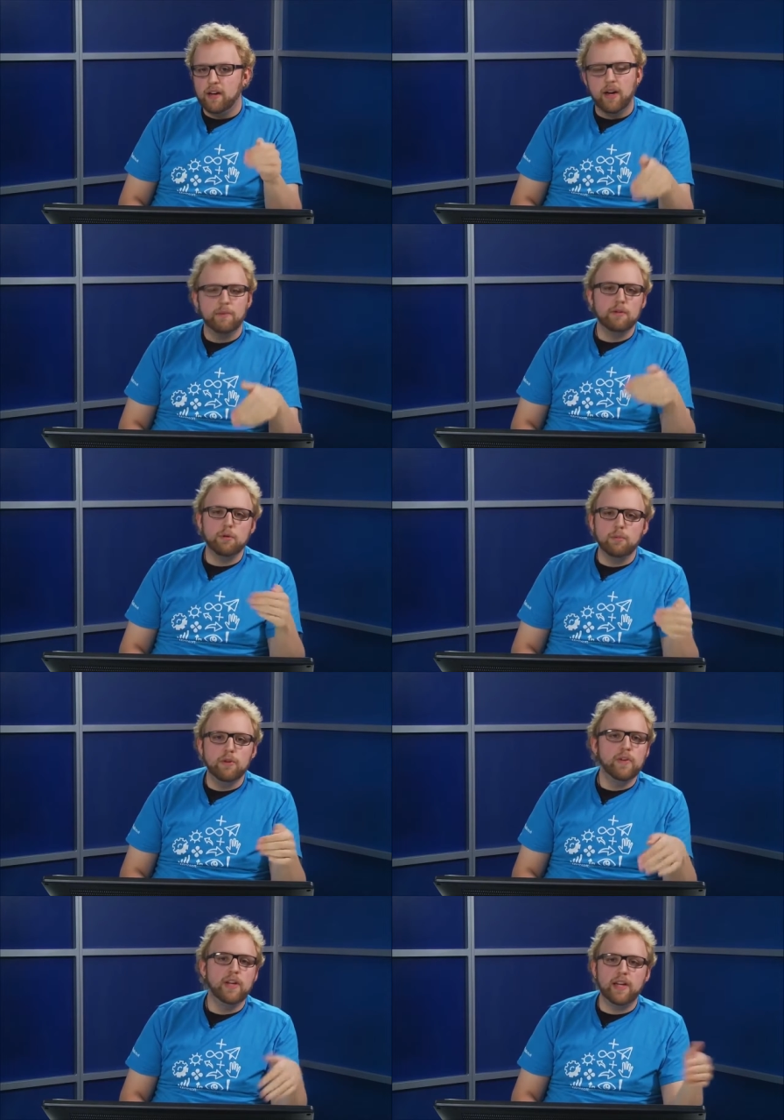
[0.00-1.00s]
I'm going to
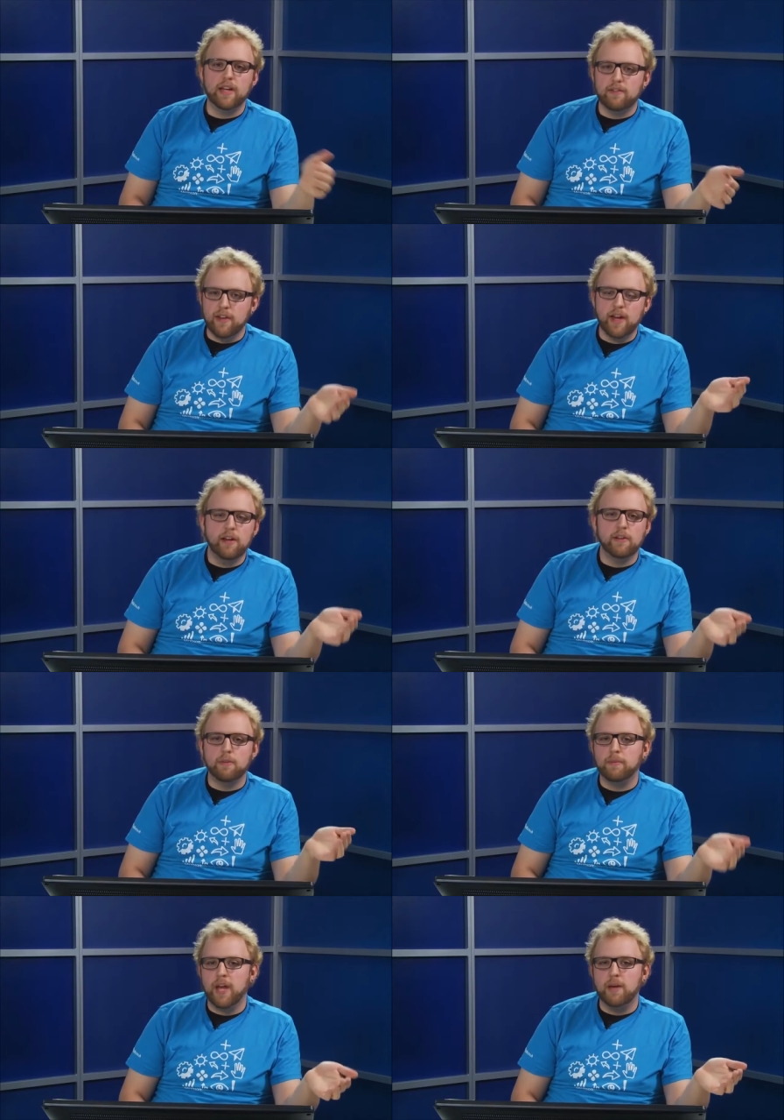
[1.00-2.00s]
remove it and get ten other
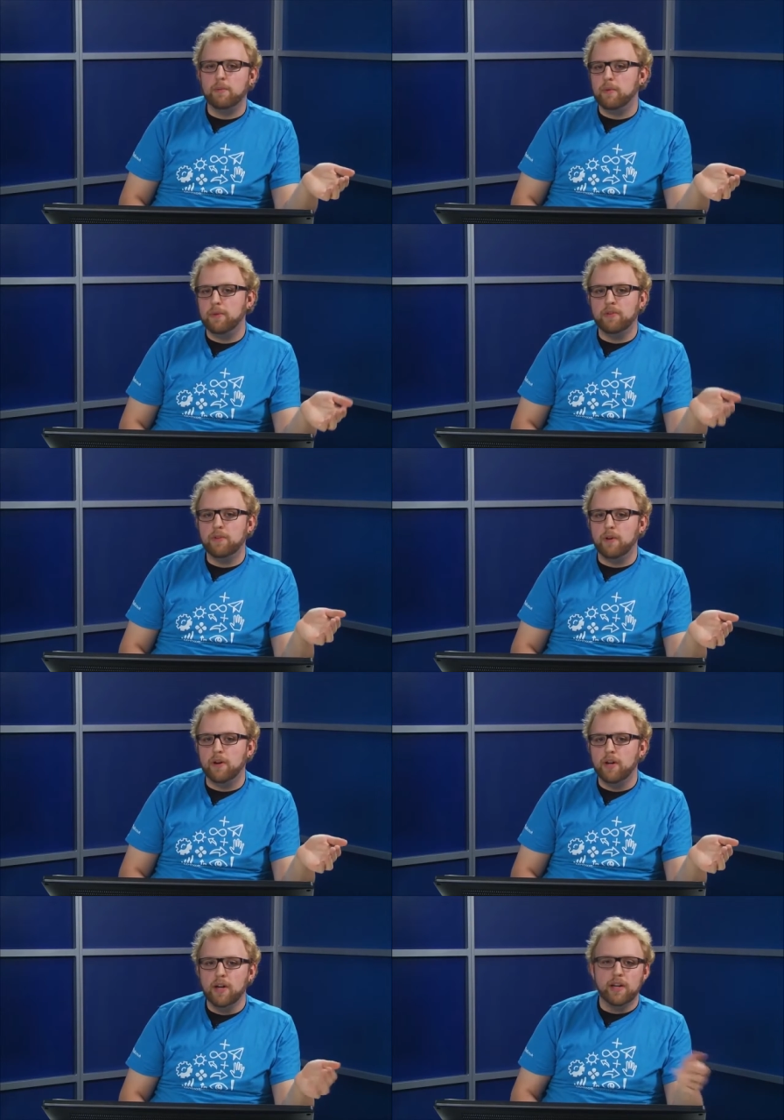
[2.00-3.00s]
games from the store,